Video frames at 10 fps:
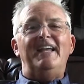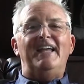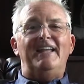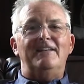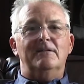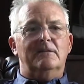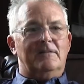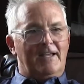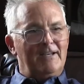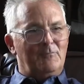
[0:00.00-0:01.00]
And
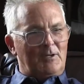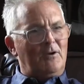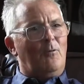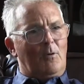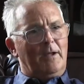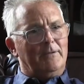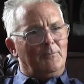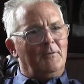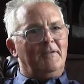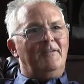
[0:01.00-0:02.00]
then we don't want
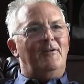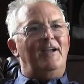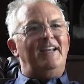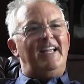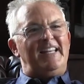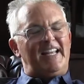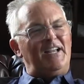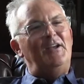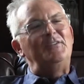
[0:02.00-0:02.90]
you. Ah. Uh. And then,